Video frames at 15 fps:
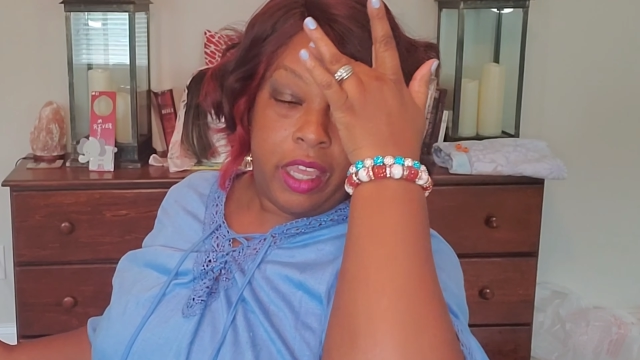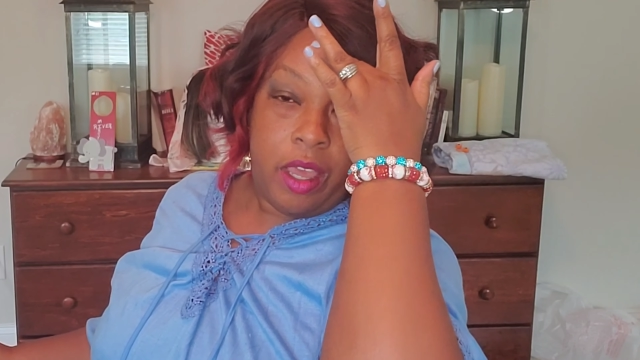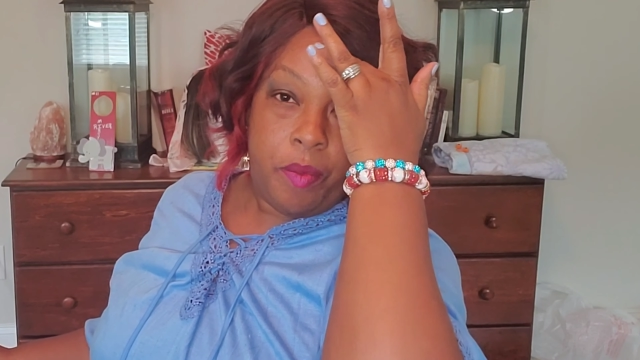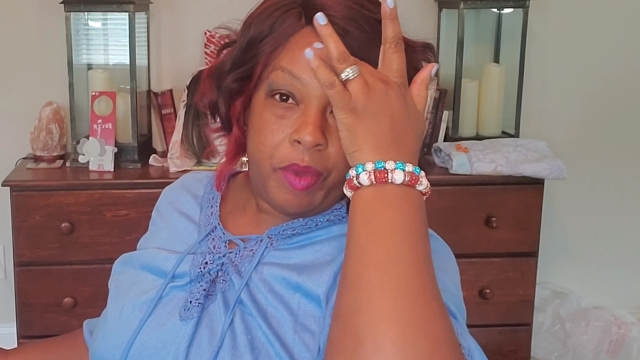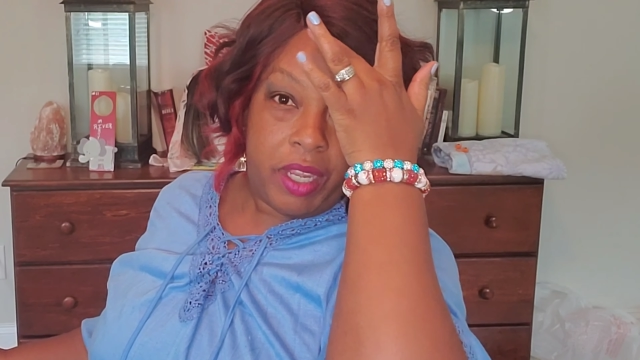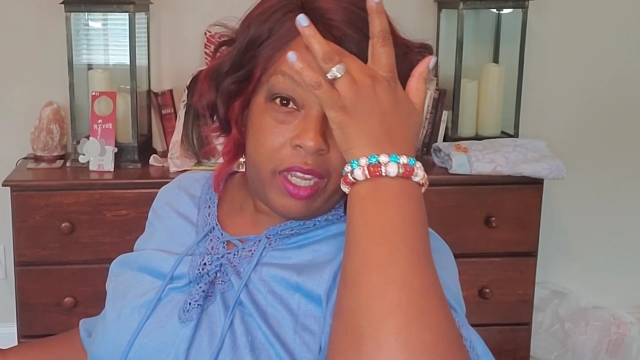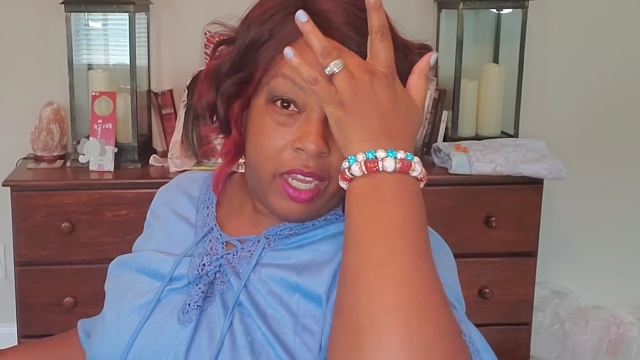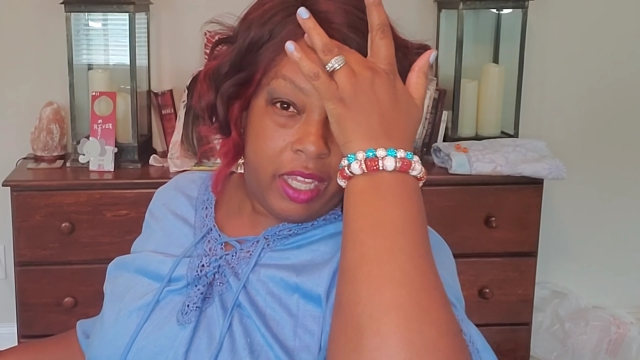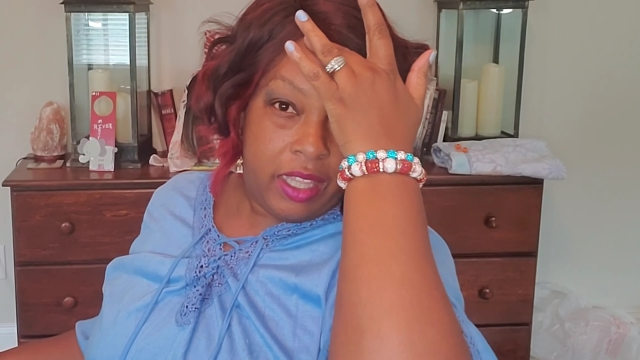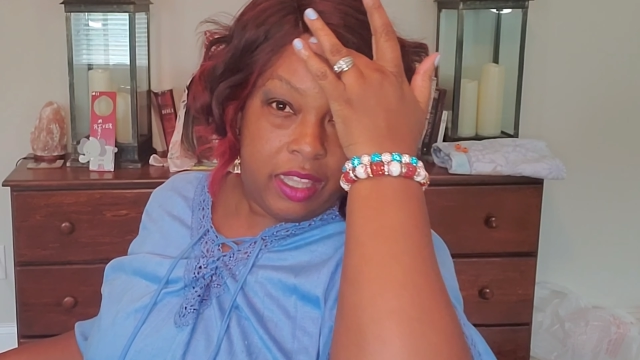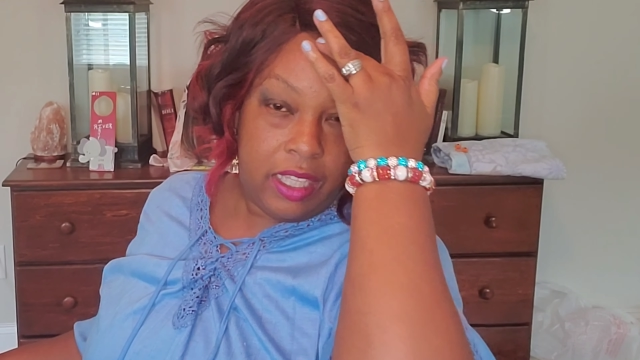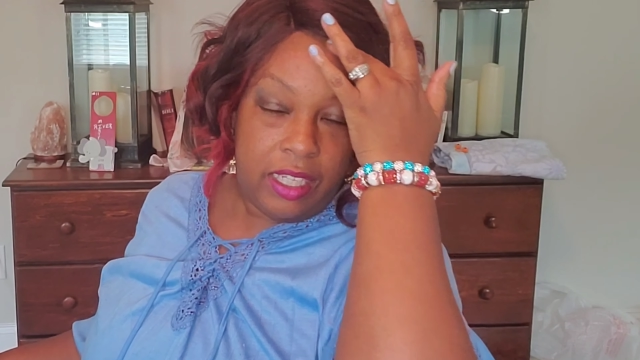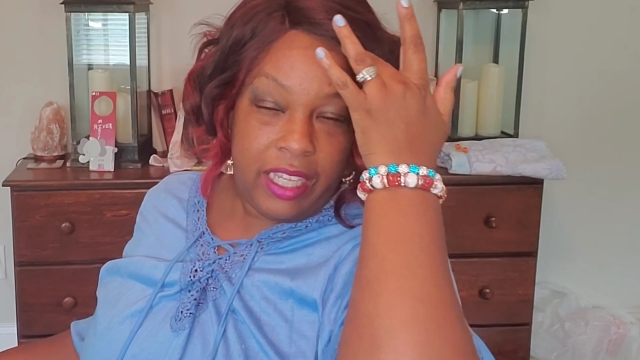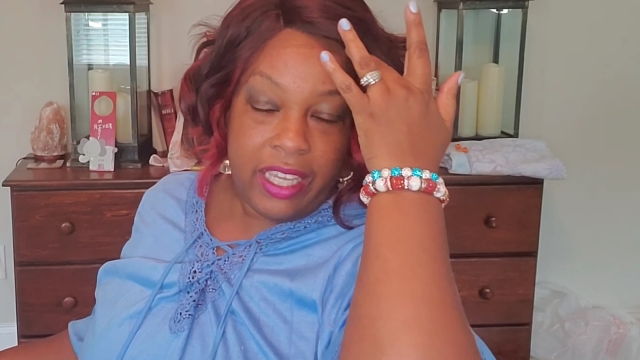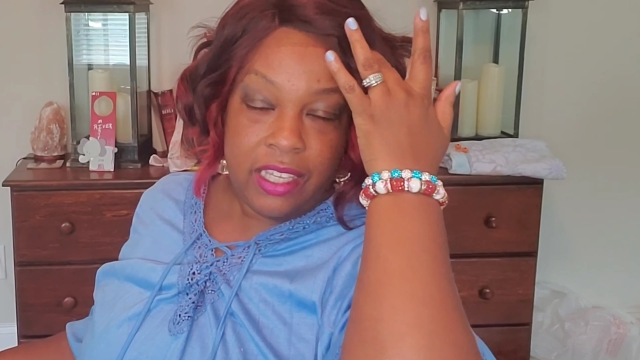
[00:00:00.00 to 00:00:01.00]
I'm going to cut
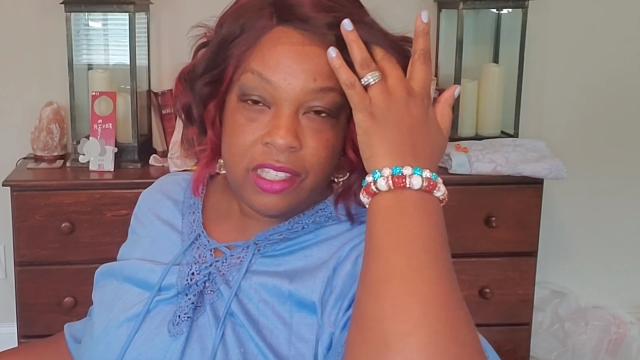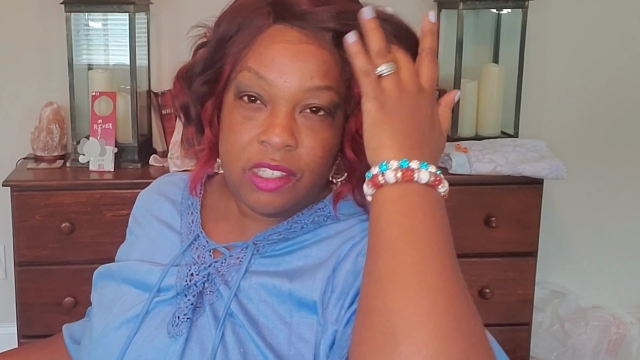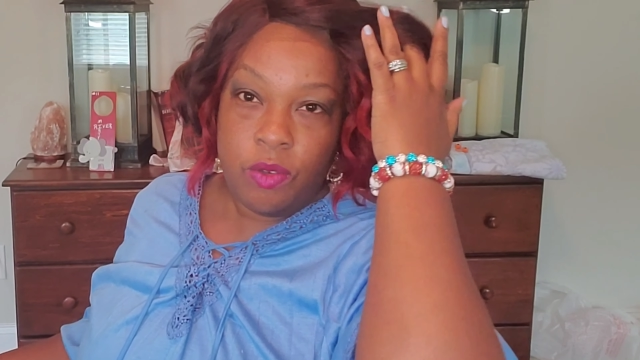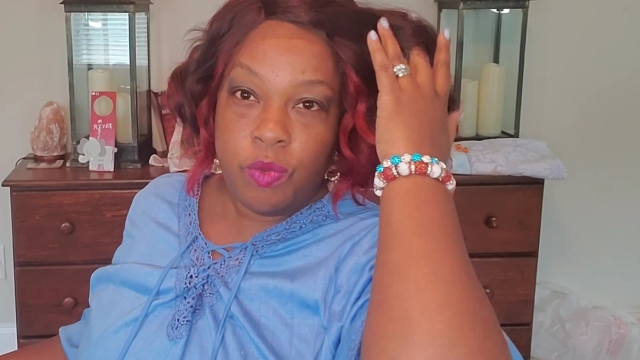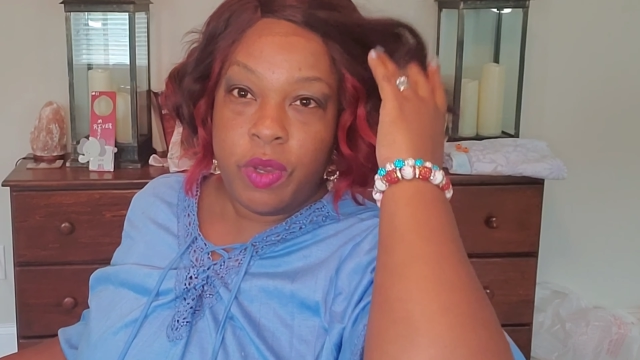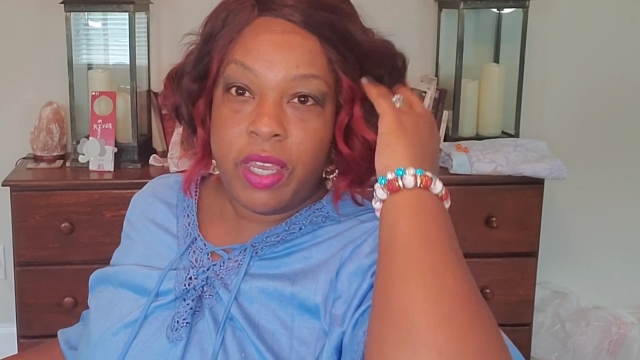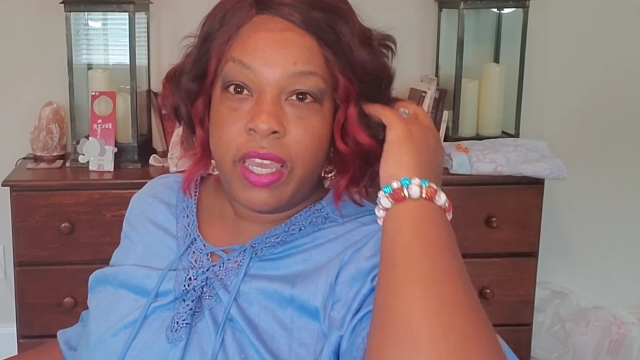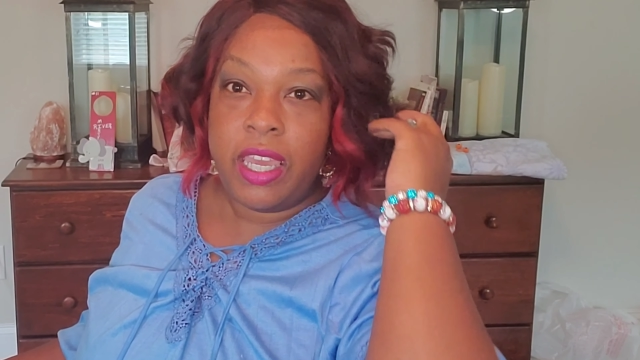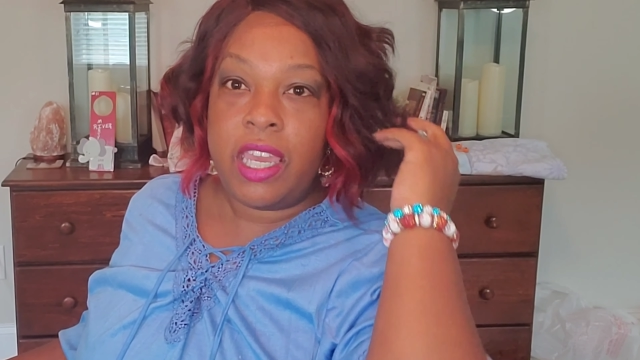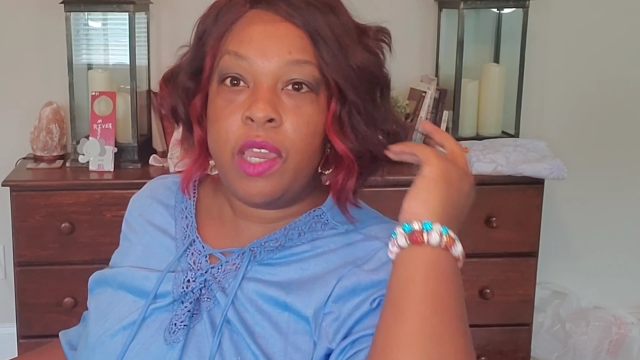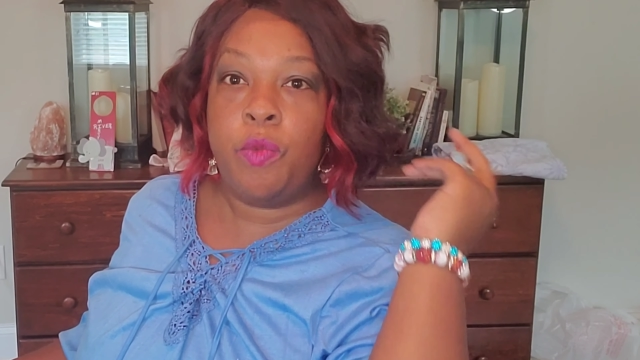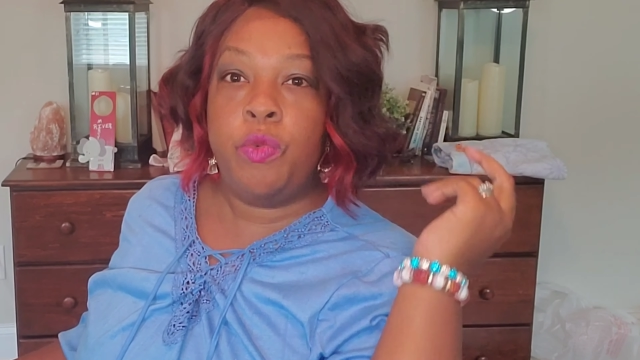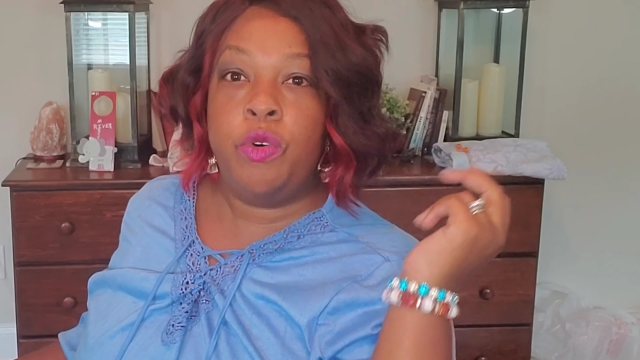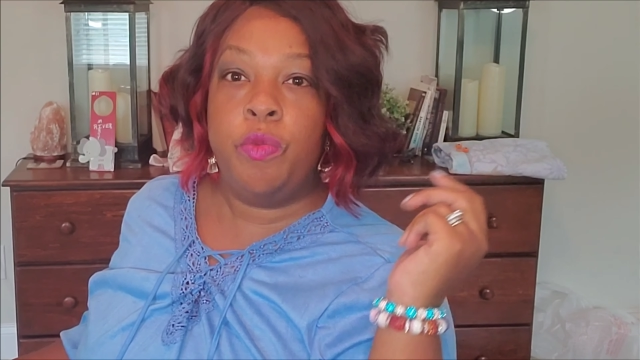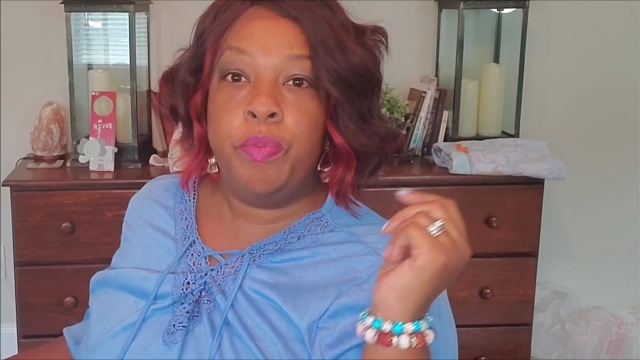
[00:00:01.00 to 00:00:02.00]
the lace away
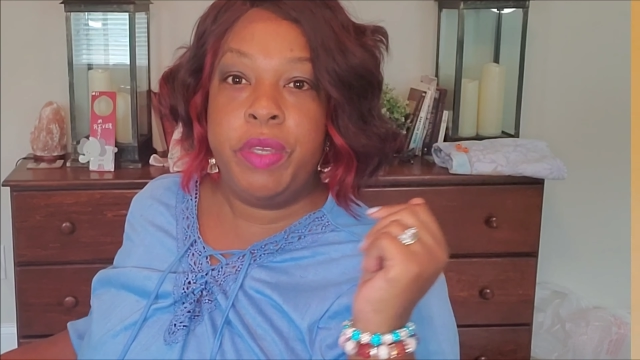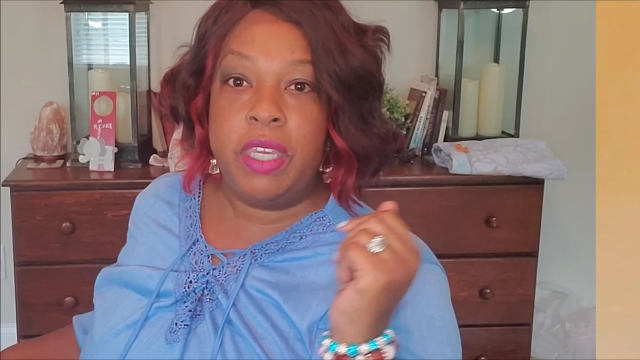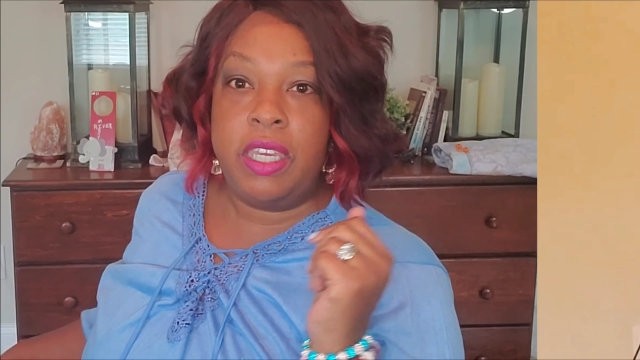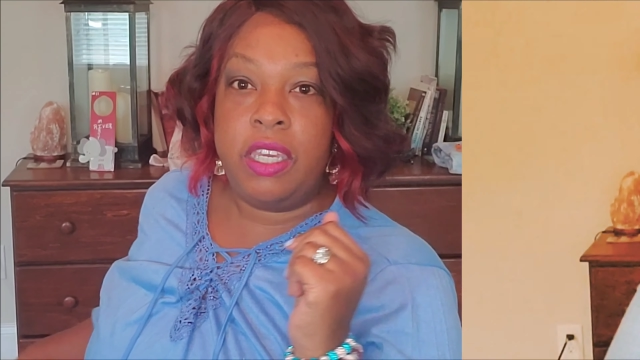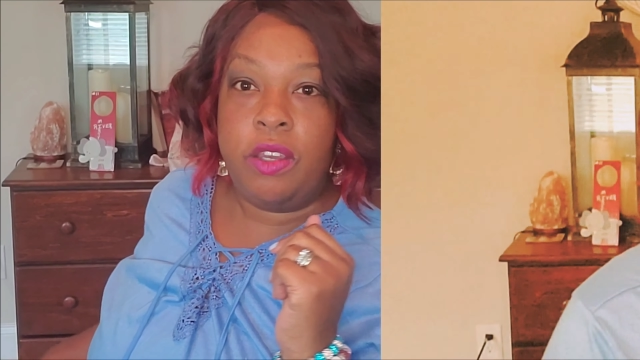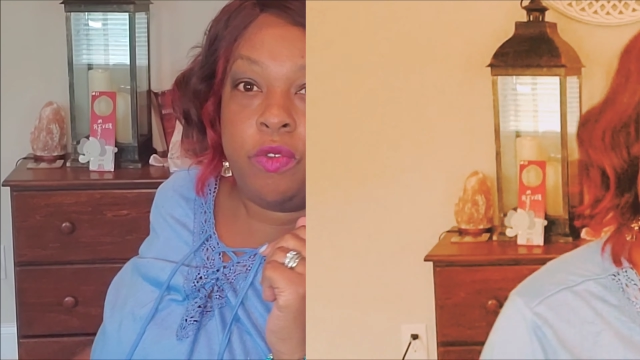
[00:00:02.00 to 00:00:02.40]
and we'll be...